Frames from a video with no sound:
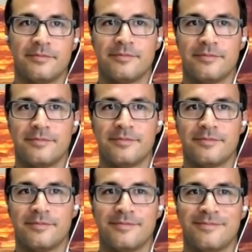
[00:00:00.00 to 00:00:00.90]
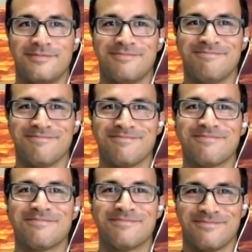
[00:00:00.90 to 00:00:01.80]

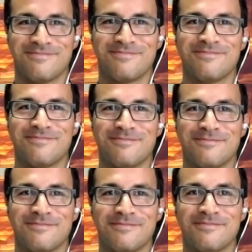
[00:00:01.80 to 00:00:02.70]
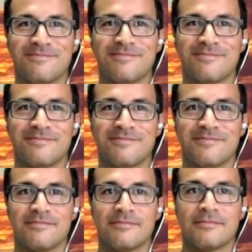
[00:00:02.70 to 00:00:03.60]

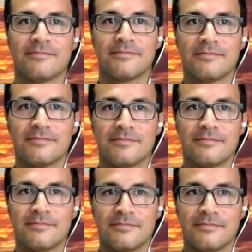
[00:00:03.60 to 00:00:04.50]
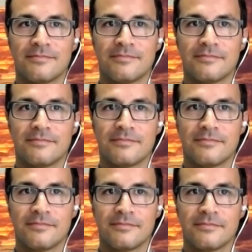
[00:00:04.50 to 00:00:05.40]

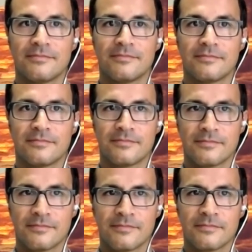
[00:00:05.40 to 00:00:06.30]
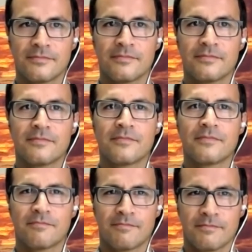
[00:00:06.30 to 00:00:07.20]

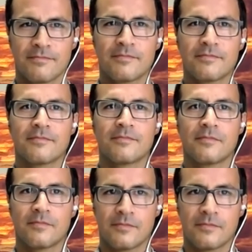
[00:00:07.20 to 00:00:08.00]
[no speech]